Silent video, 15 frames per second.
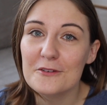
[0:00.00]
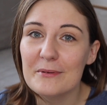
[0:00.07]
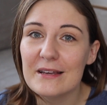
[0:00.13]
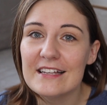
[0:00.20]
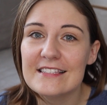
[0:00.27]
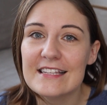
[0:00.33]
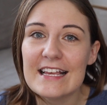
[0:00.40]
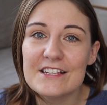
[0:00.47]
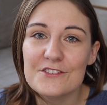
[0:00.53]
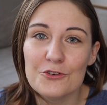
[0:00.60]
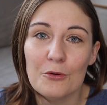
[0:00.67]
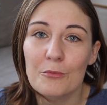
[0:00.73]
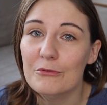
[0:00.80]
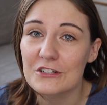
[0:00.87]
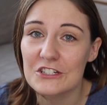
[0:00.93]
to bits is
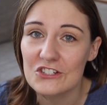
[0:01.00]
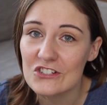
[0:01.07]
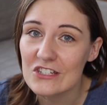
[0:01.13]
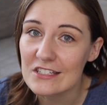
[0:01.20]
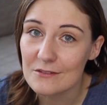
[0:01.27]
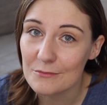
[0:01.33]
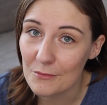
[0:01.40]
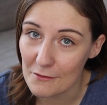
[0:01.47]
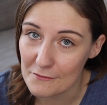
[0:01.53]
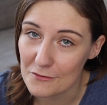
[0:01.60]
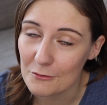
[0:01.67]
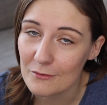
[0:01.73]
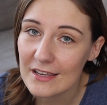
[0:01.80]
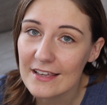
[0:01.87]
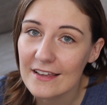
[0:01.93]
your Britishism of
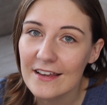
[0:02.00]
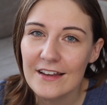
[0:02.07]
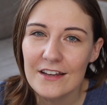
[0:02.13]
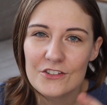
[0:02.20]
the week.